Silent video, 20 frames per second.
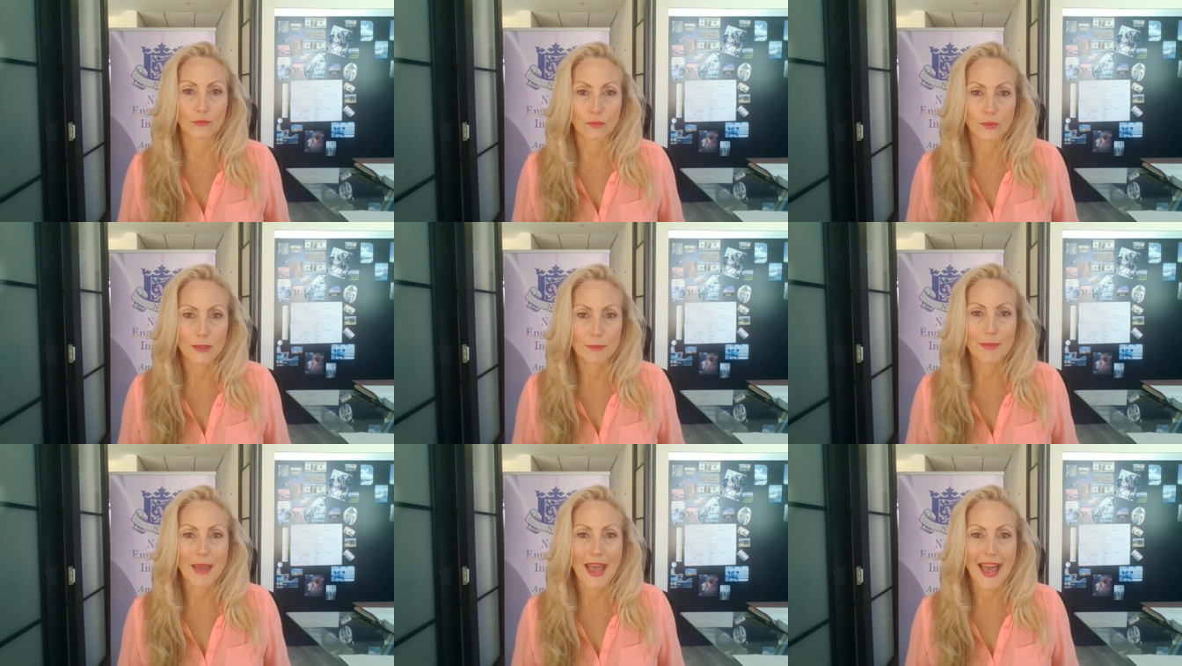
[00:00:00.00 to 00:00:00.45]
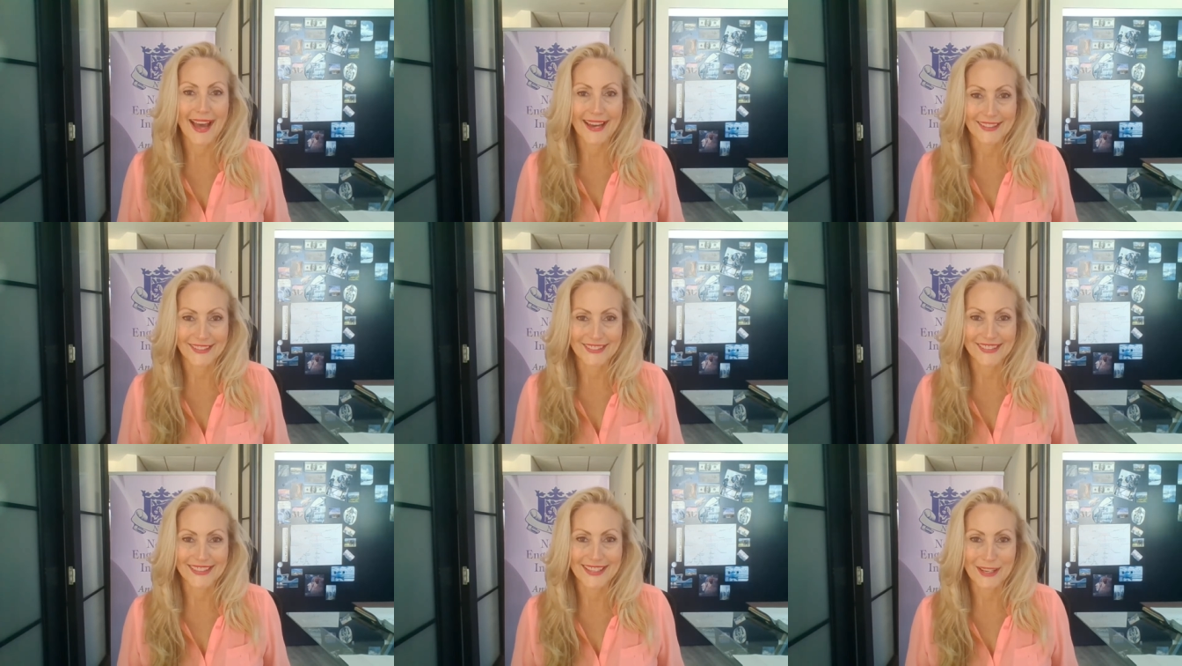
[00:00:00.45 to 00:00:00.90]

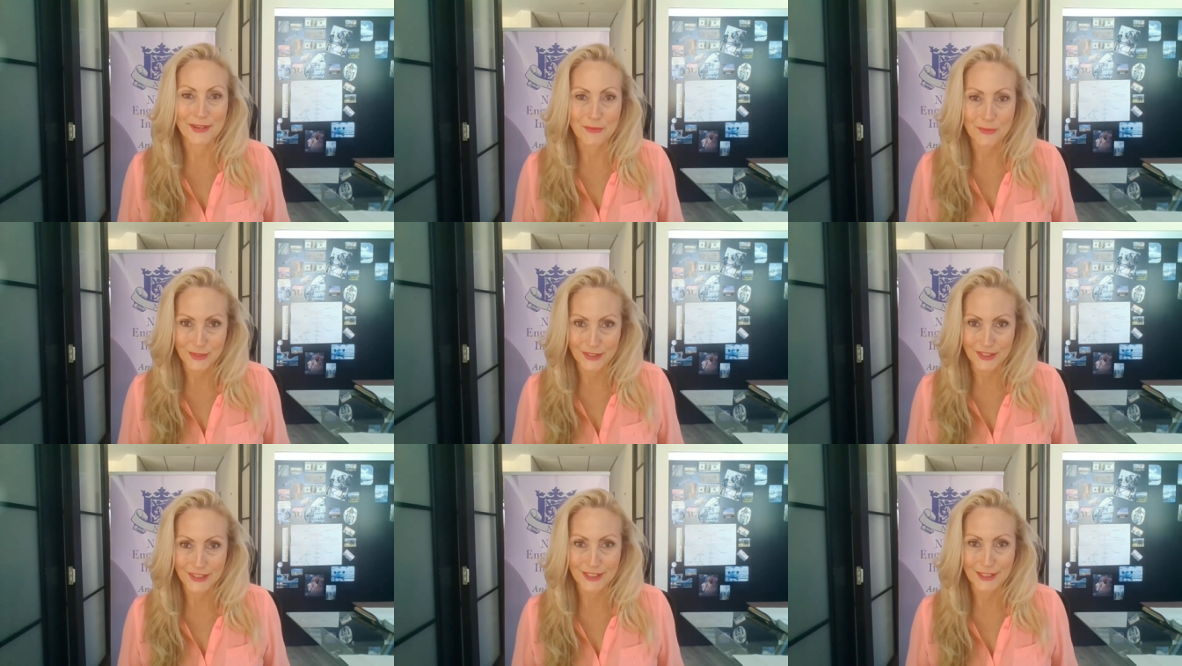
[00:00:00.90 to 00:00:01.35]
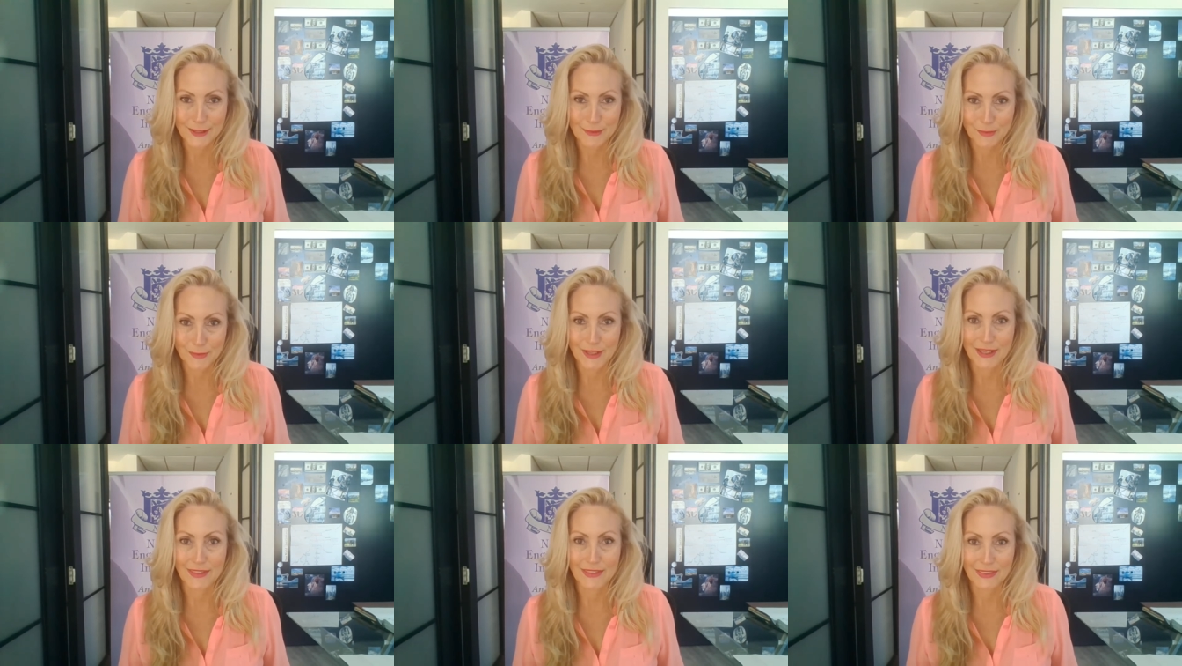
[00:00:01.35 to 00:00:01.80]
repatterning work
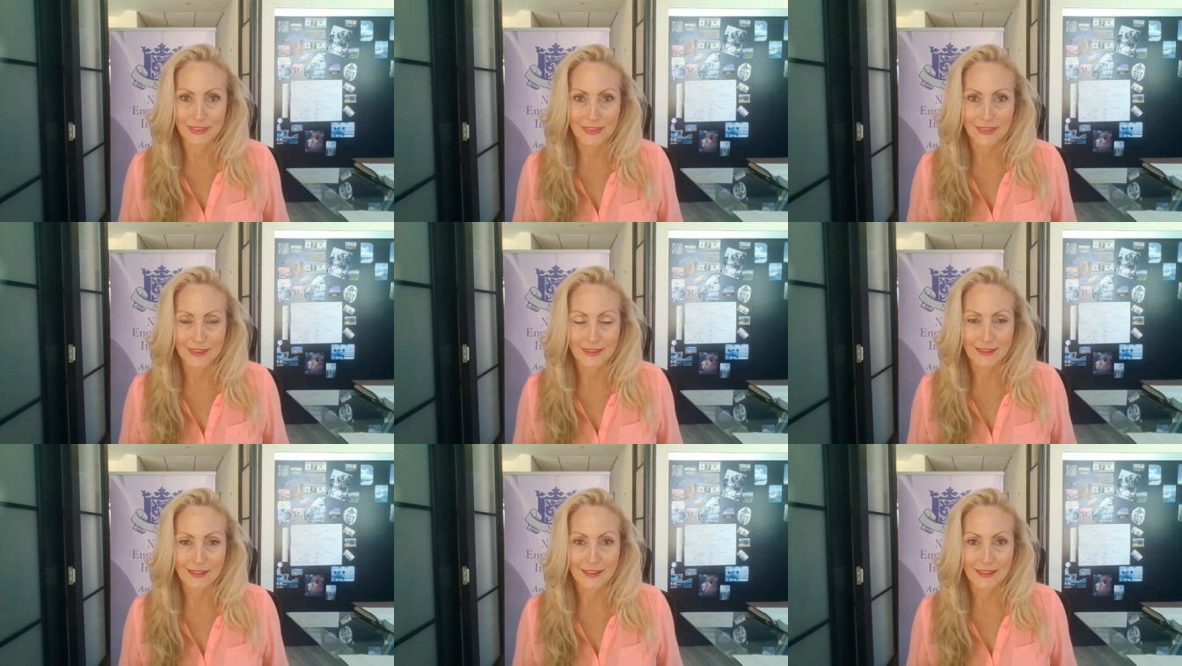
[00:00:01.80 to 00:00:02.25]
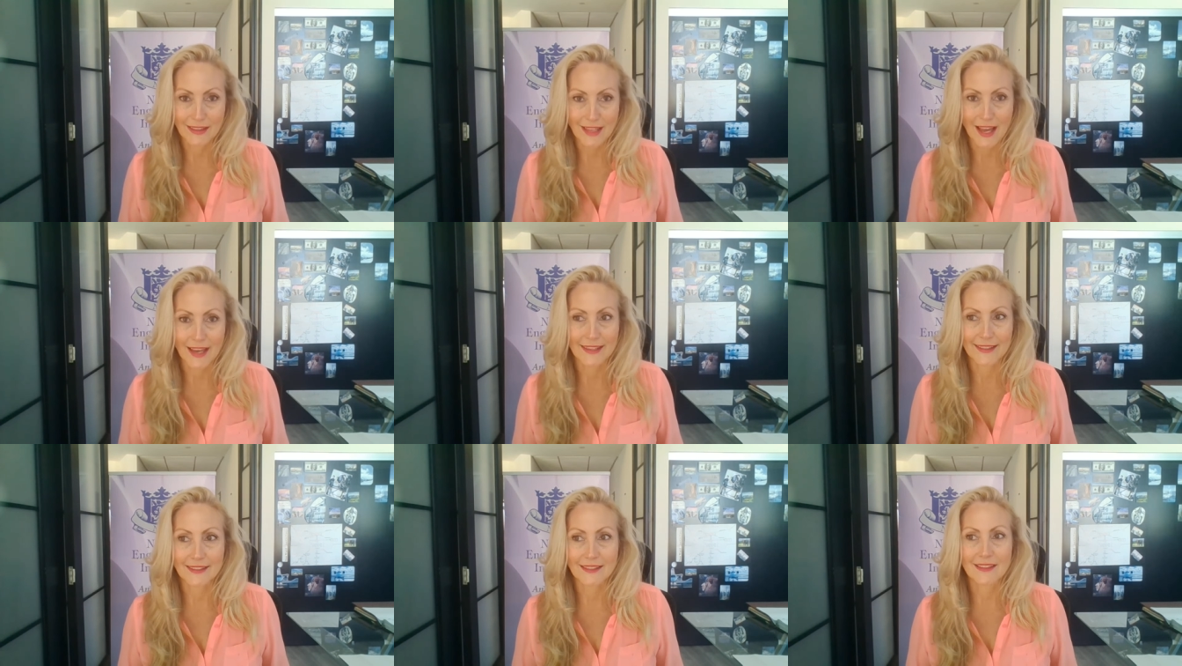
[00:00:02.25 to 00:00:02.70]
with
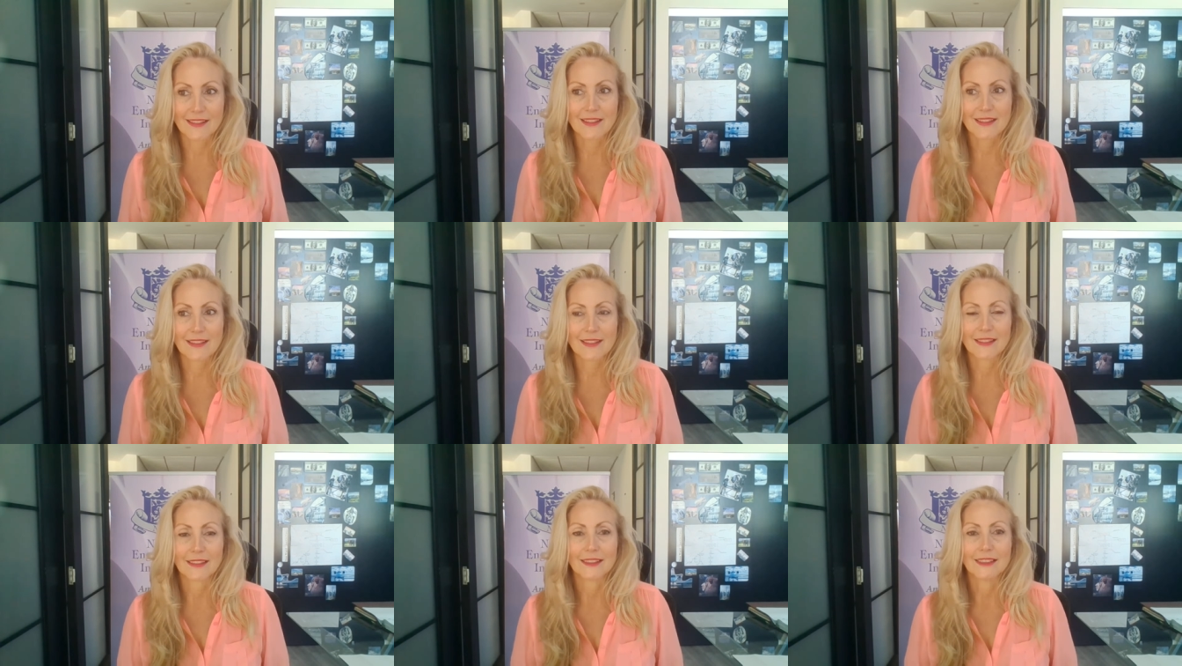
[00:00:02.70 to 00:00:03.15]
clients